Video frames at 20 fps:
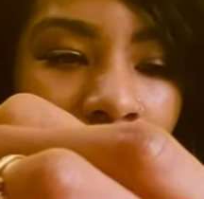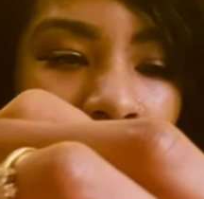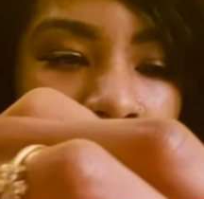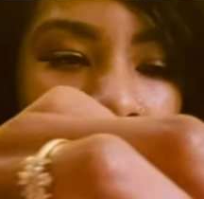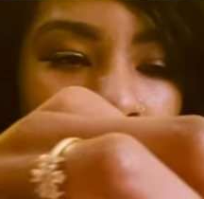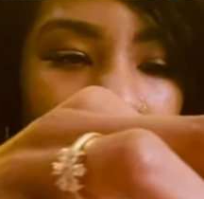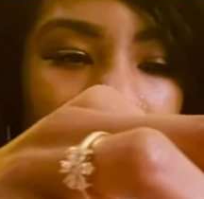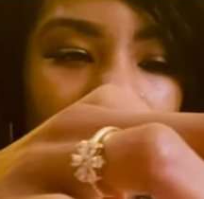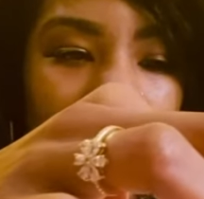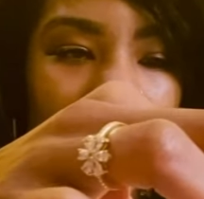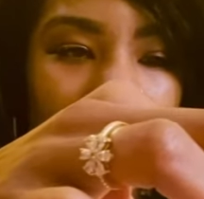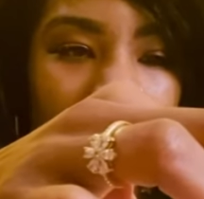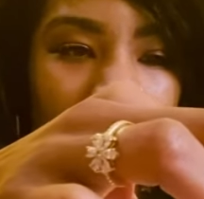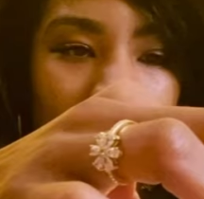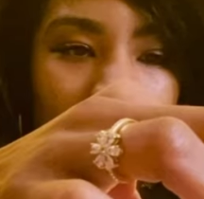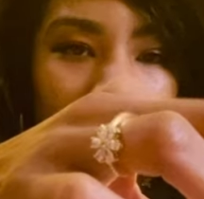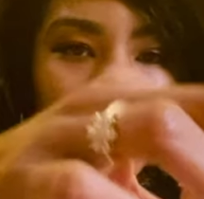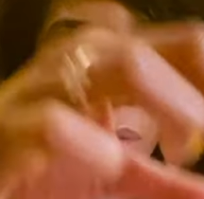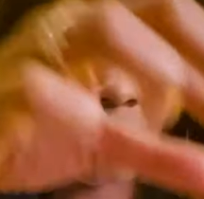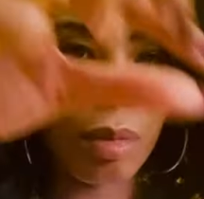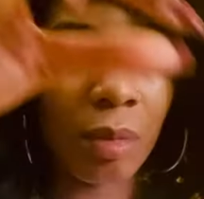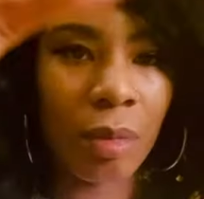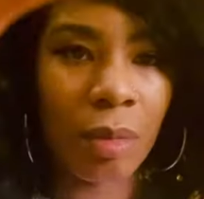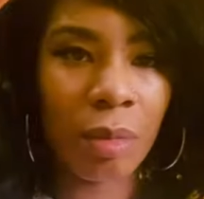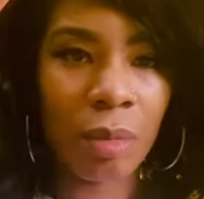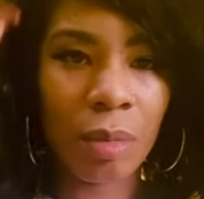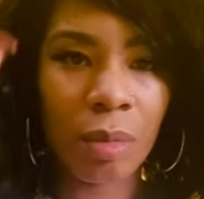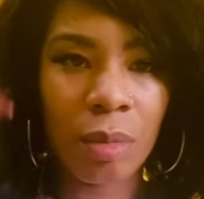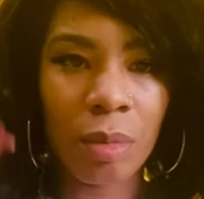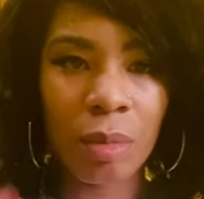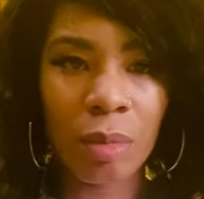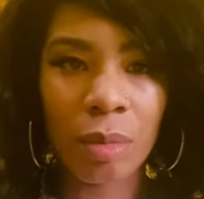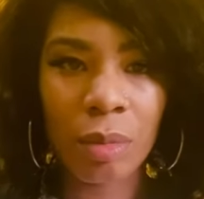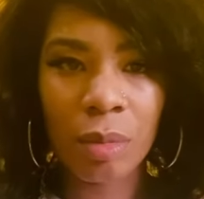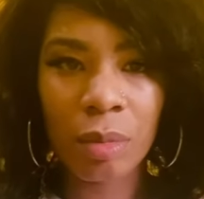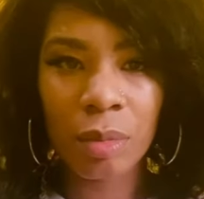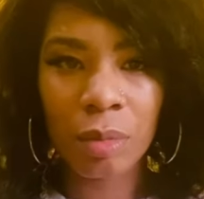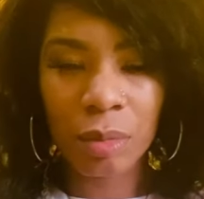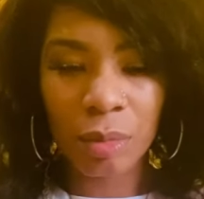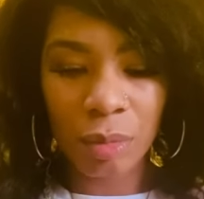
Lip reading: Nobody speaks.